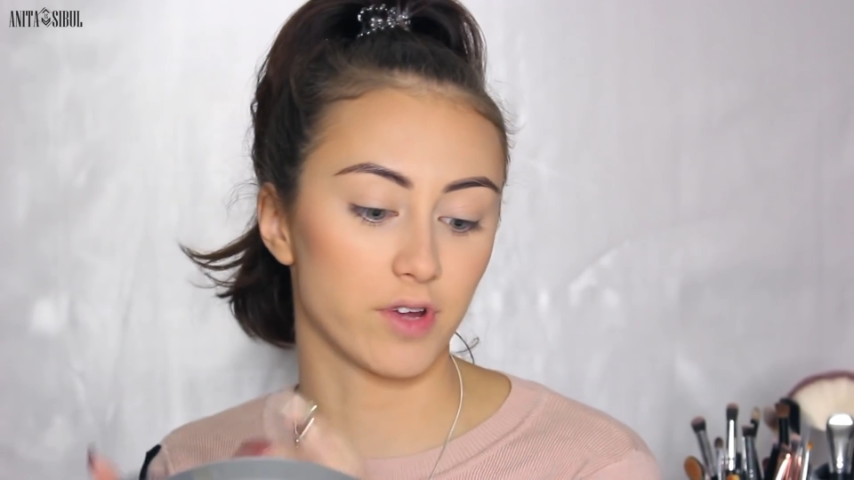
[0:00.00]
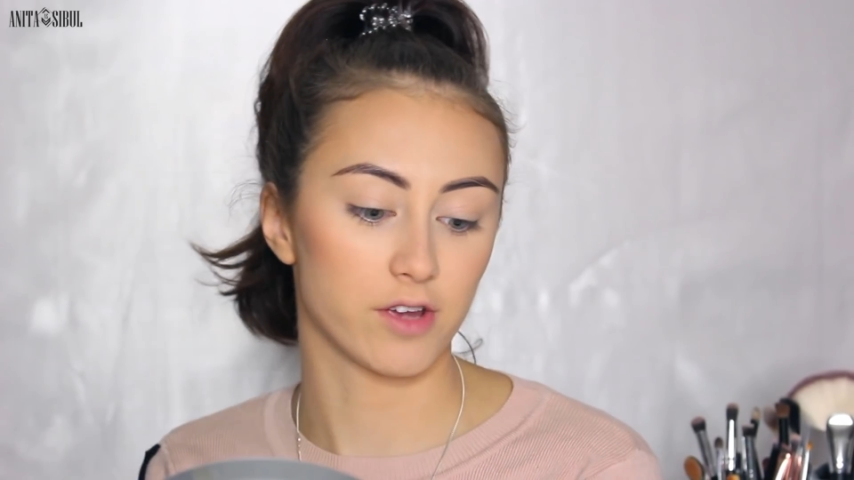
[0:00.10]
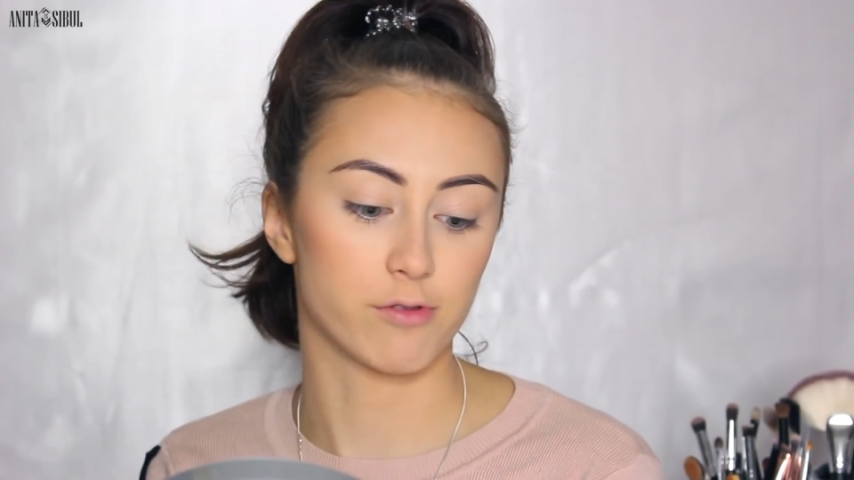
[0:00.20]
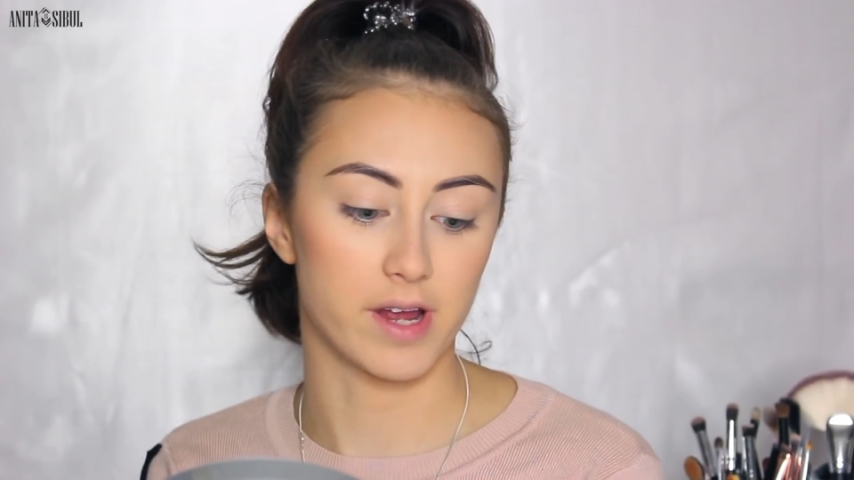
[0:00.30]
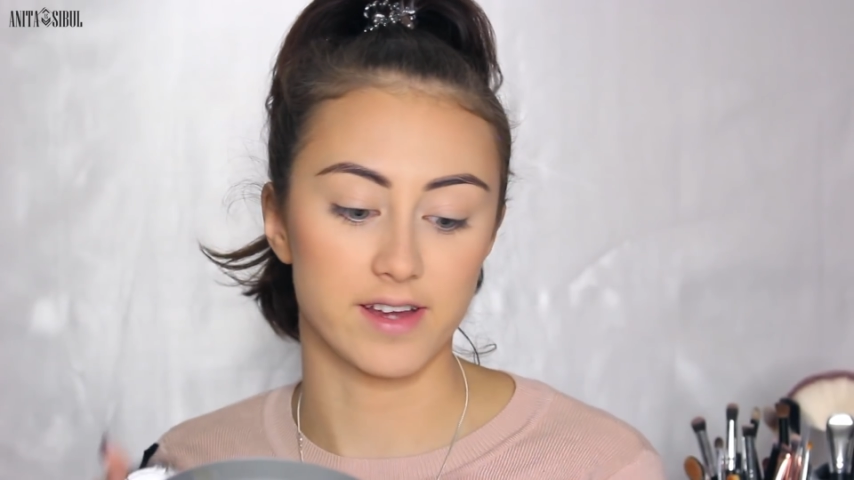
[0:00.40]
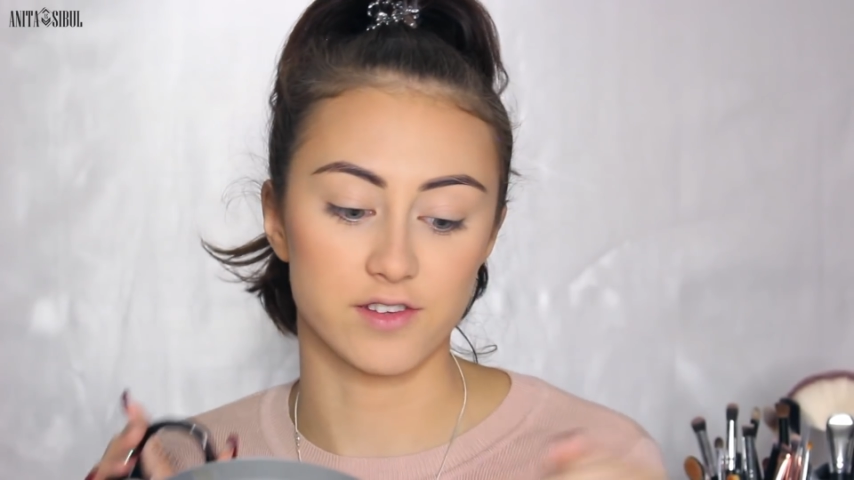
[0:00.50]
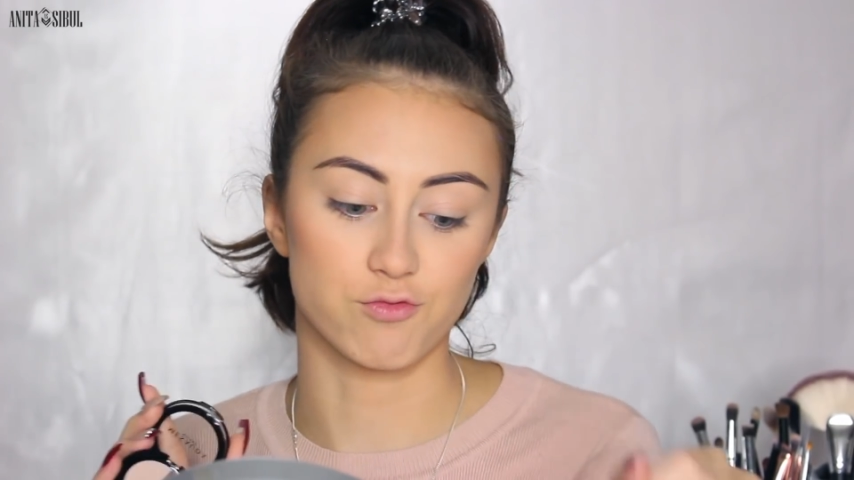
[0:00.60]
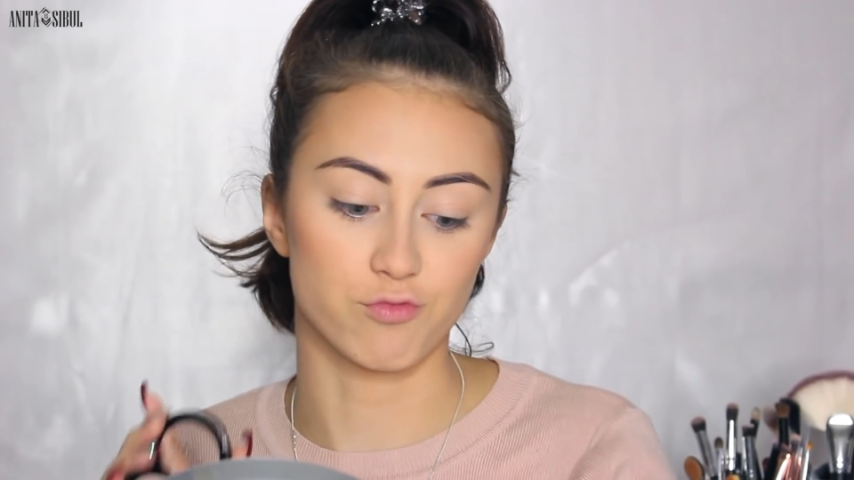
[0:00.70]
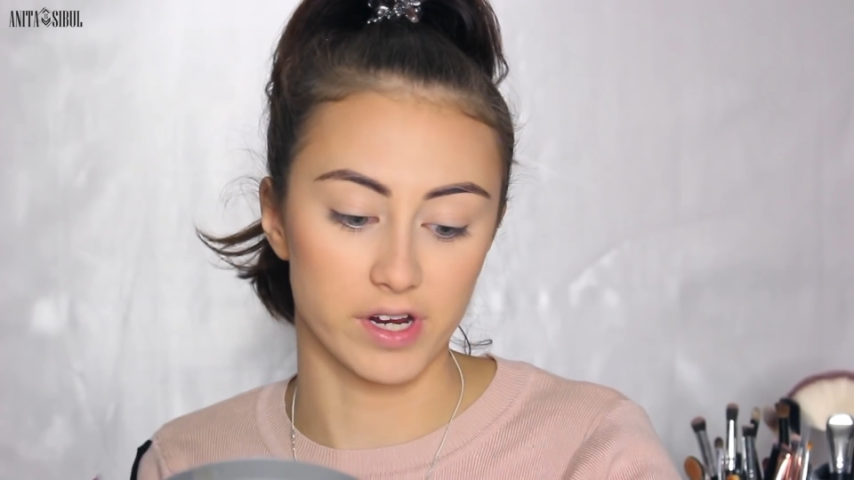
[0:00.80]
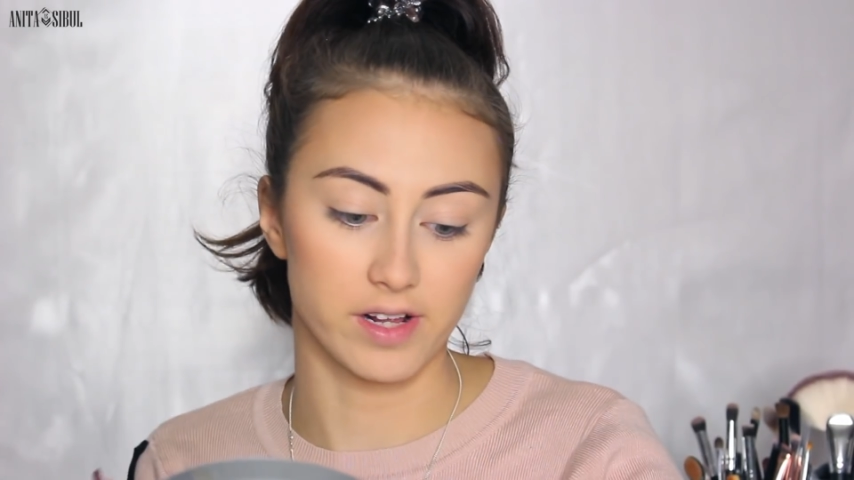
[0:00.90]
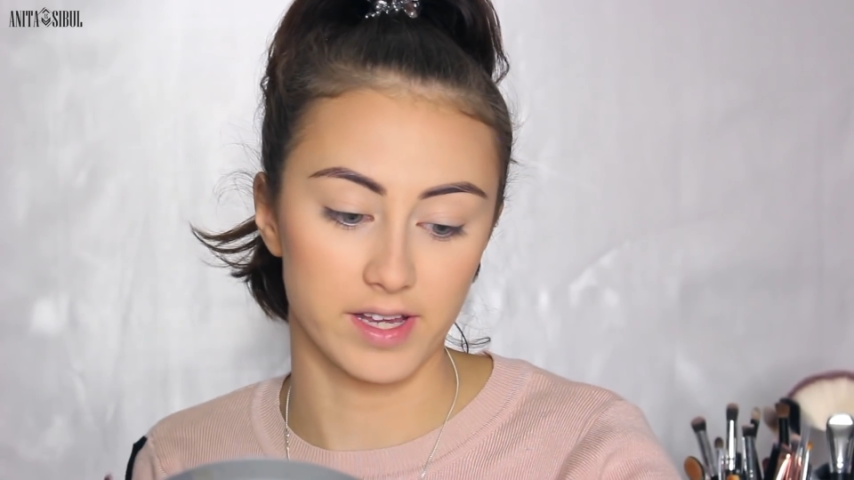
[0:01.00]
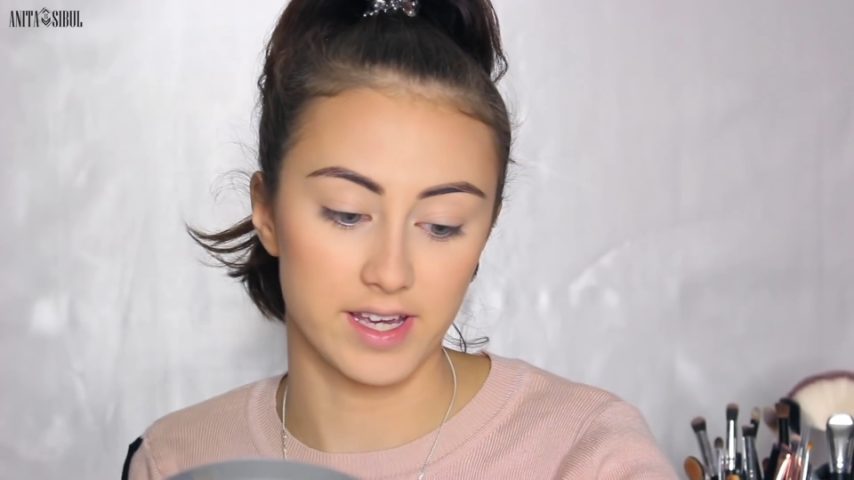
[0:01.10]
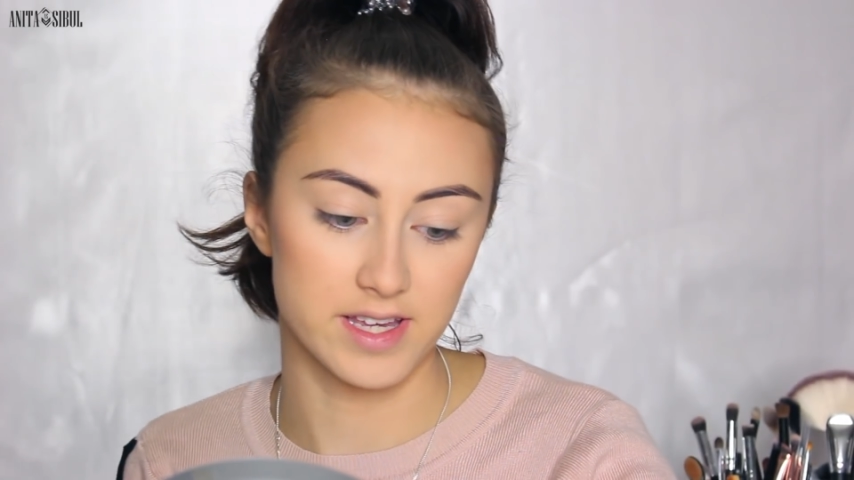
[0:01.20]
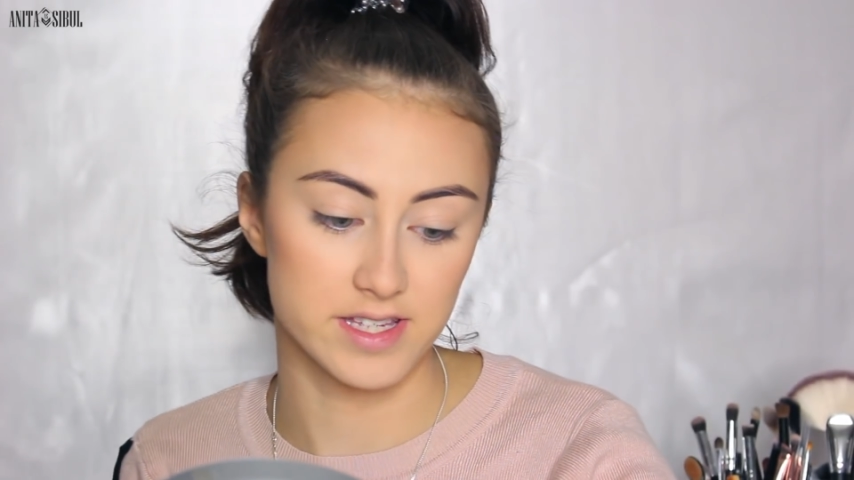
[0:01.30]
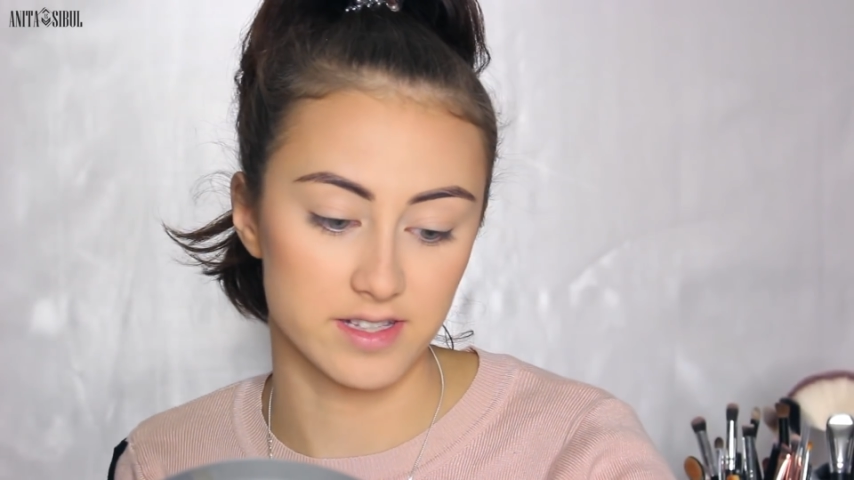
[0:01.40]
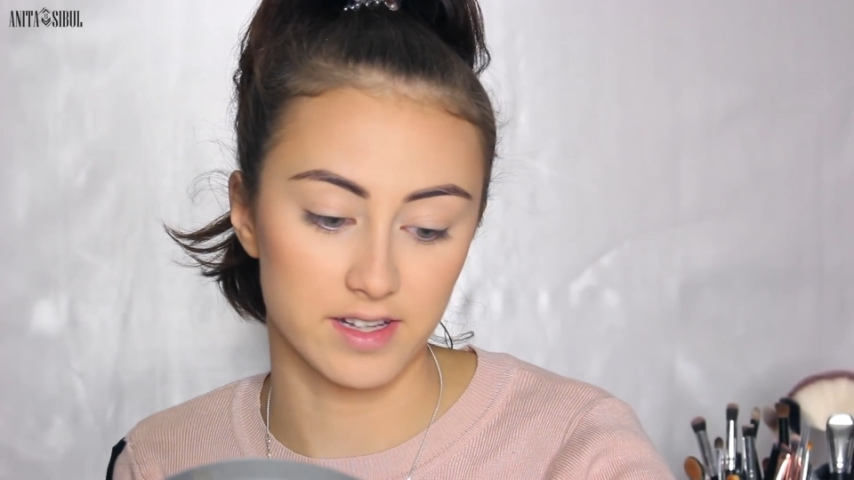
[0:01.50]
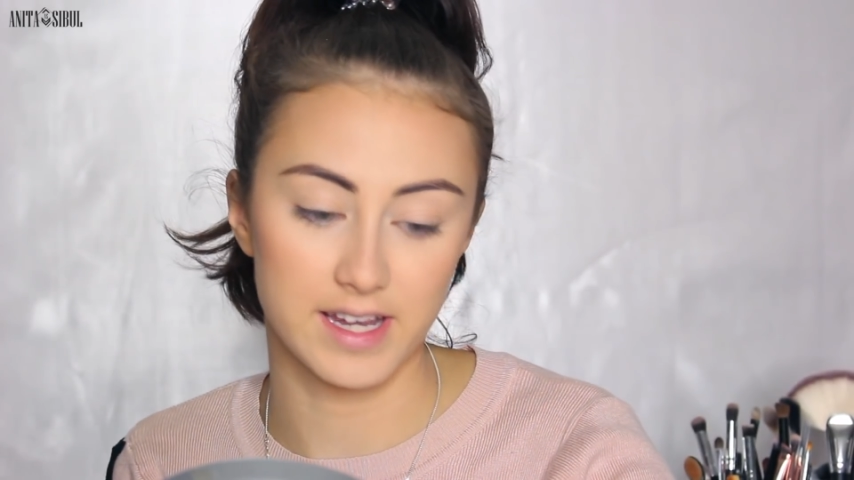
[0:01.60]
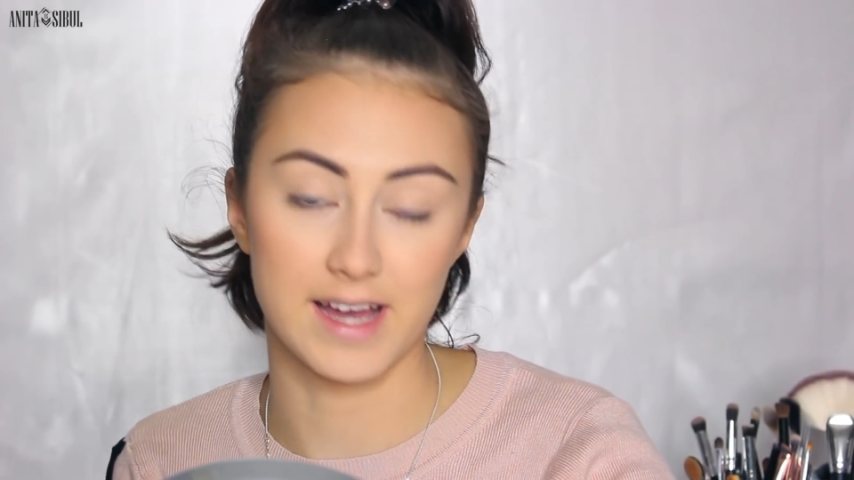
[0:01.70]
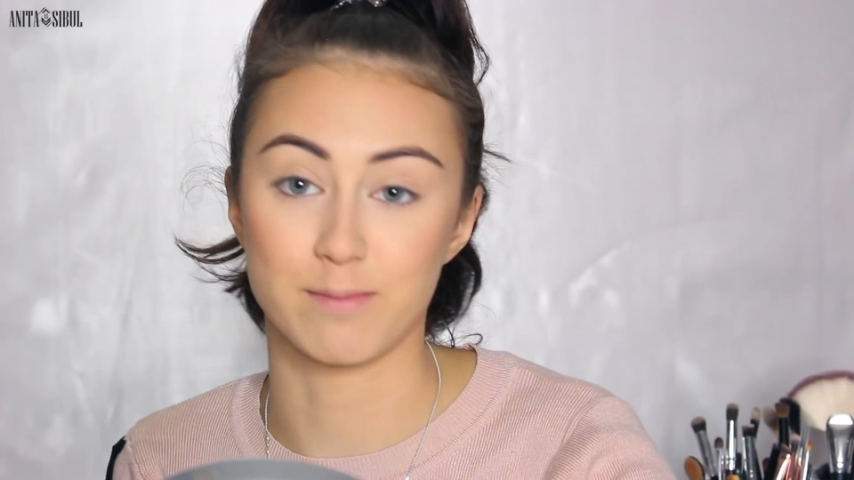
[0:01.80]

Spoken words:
recreate really easily,